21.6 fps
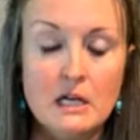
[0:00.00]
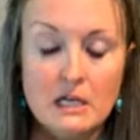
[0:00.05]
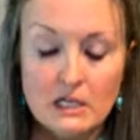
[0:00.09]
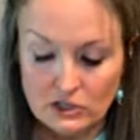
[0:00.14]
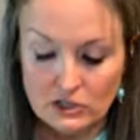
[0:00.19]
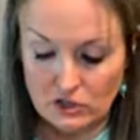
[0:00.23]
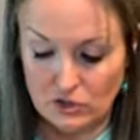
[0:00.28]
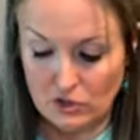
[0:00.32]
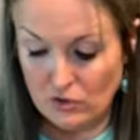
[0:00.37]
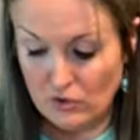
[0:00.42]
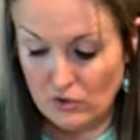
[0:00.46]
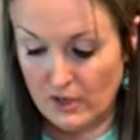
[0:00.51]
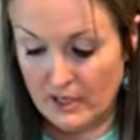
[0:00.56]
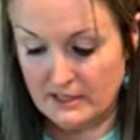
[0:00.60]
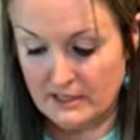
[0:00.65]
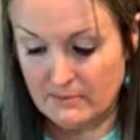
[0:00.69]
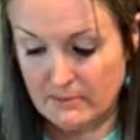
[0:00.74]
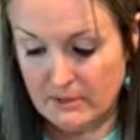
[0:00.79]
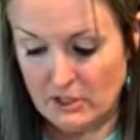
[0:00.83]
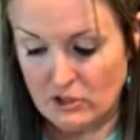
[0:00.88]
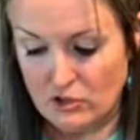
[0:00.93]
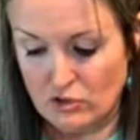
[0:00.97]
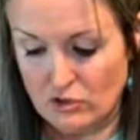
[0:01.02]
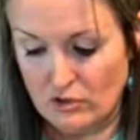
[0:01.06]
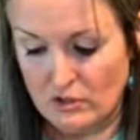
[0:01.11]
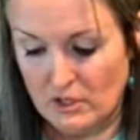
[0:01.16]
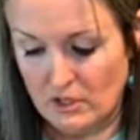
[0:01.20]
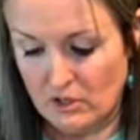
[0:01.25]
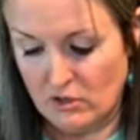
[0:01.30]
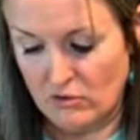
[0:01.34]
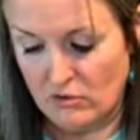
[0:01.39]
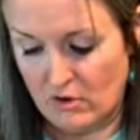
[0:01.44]
So you guys make sure that
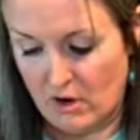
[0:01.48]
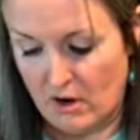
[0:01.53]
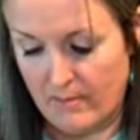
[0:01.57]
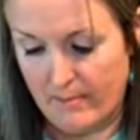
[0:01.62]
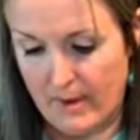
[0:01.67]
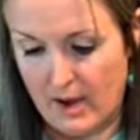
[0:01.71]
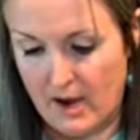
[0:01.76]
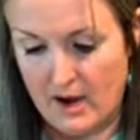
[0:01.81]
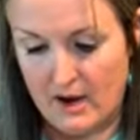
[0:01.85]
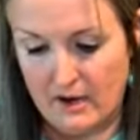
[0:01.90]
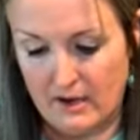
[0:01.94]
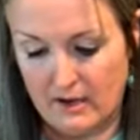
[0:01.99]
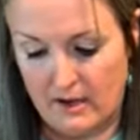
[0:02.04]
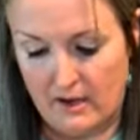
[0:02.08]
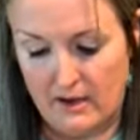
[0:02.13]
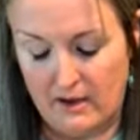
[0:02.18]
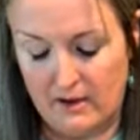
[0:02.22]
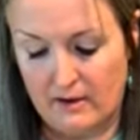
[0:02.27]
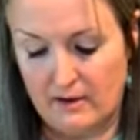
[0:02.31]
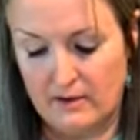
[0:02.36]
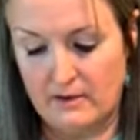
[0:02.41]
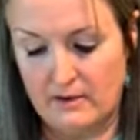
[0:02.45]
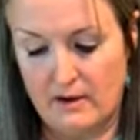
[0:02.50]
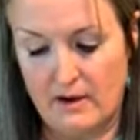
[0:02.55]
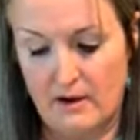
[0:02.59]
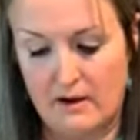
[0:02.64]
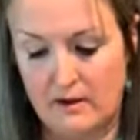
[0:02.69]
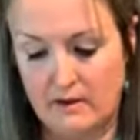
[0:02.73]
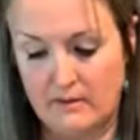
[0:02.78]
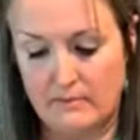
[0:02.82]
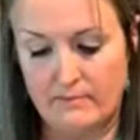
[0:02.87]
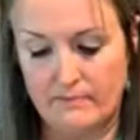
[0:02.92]
you come back and
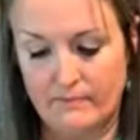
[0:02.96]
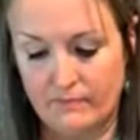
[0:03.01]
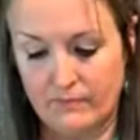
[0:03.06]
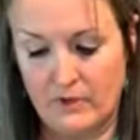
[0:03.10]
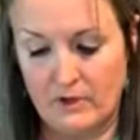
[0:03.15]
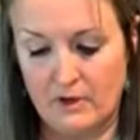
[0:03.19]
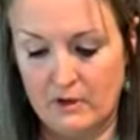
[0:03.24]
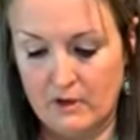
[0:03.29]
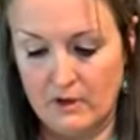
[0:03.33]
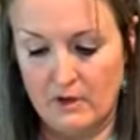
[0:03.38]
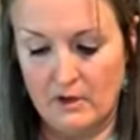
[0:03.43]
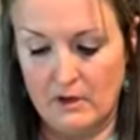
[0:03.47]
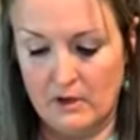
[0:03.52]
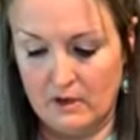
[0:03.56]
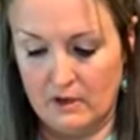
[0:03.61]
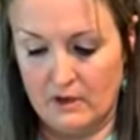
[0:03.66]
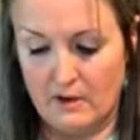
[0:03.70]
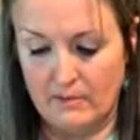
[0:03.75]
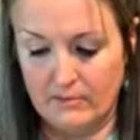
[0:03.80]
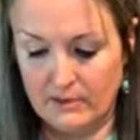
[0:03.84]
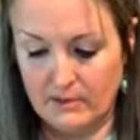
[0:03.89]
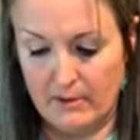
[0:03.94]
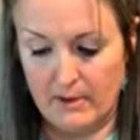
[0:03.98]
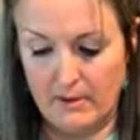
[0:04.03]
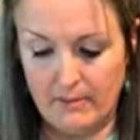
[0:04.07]
come to my